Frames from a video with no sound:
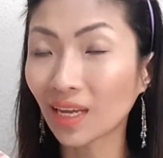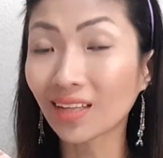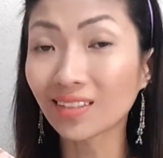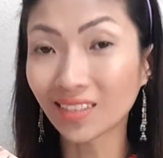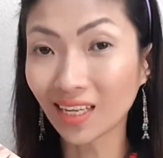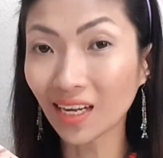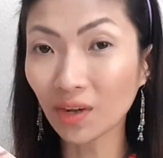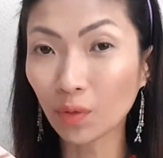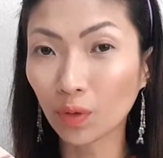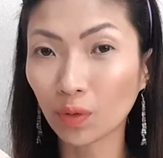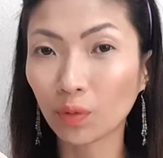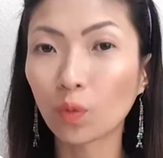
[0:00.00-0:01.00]
in sync
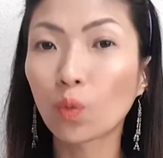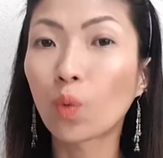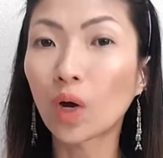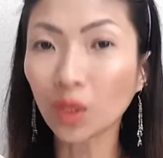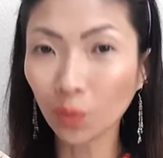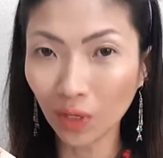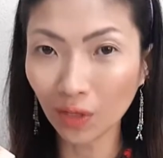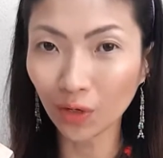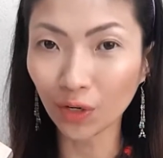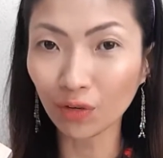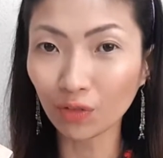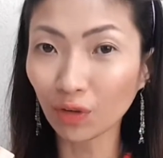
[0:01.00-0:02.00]
with what we
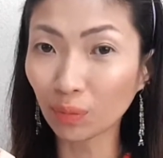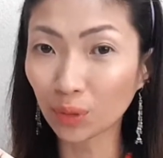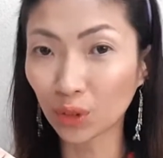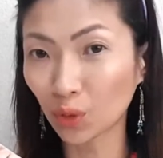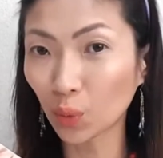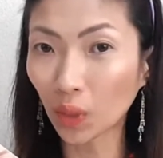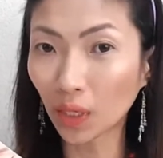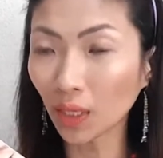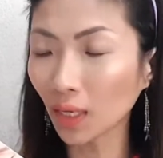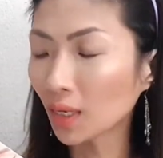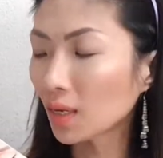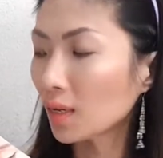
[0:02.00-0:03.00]
learned from school.